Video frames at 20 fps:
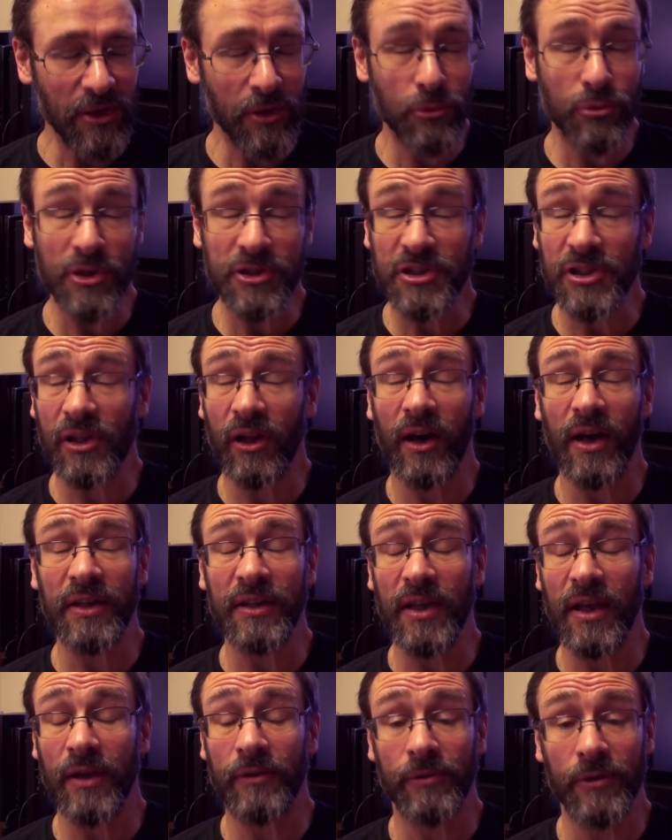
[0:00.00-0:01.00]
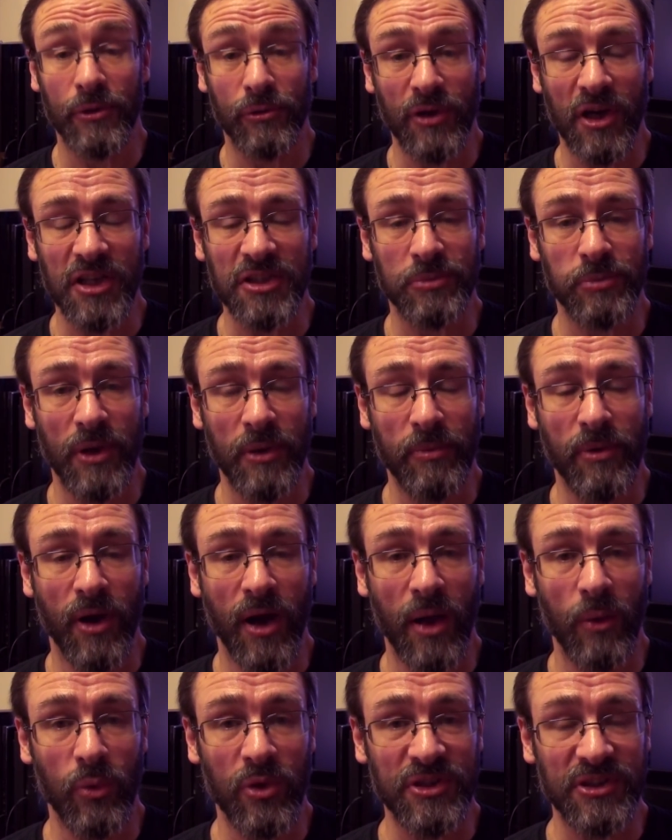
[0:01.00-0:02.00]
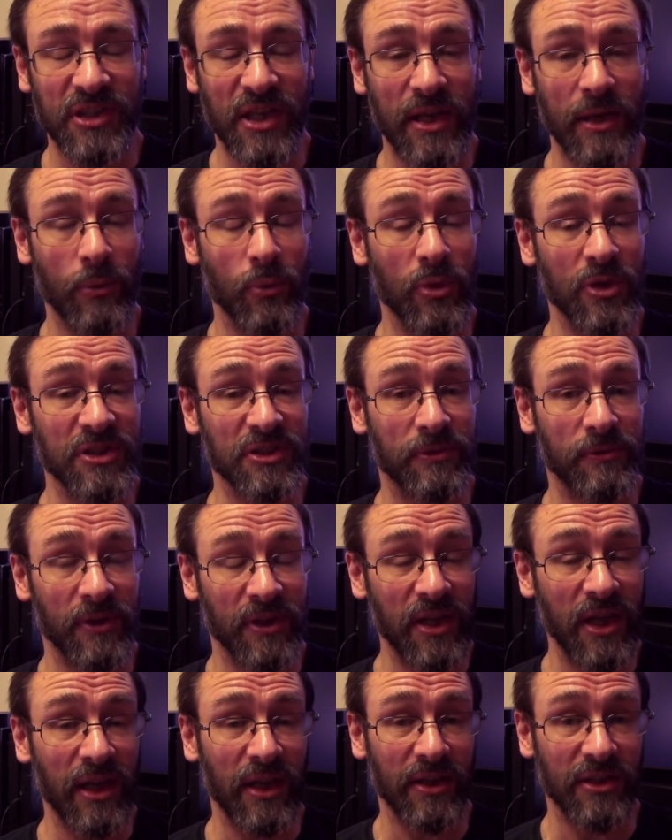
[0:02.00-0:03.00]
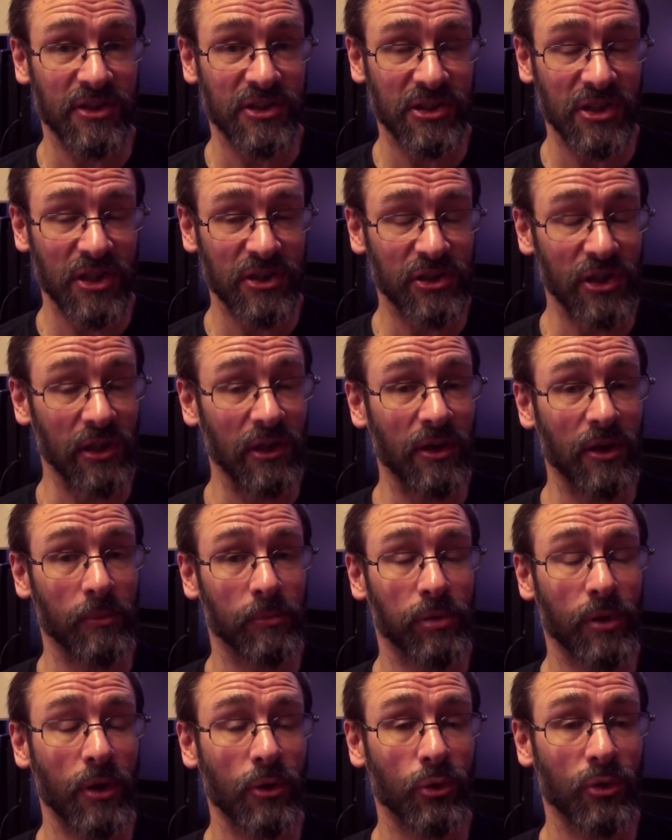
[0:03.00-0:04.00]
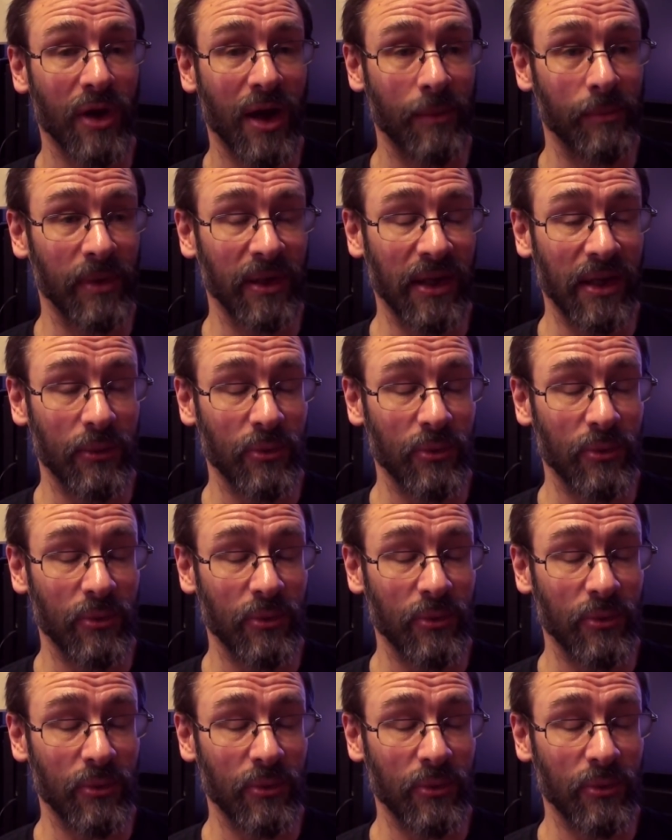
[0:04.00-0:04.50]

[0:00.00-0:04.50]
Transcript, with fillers: the original idea for the Raspberry Pi was it was for kids to learn programming.